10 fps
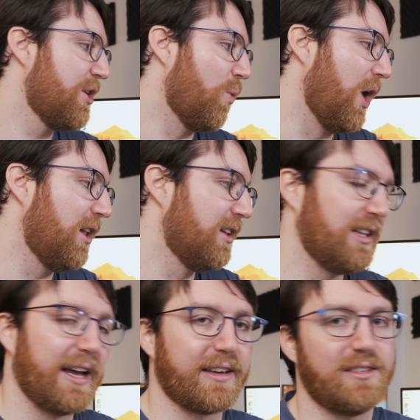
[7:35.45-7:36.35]
well,
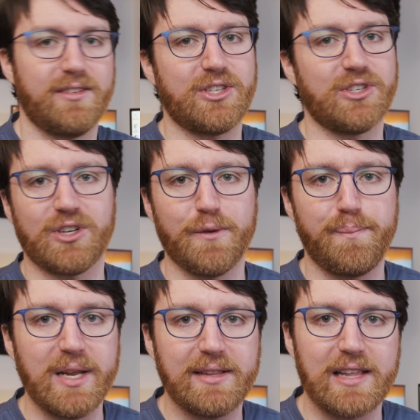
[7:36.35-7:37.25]
like, this is a
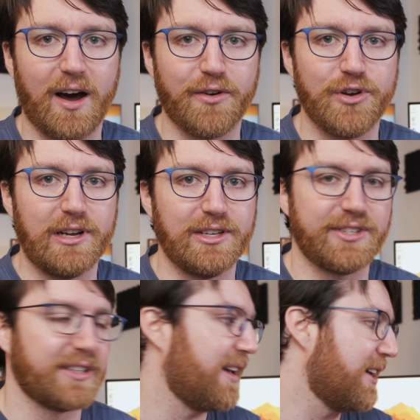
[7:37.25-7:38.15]
completely
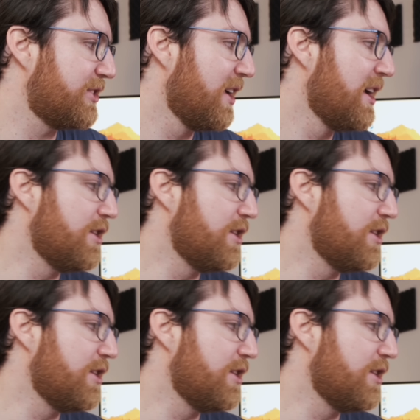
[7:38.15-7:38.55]
unrealistic test.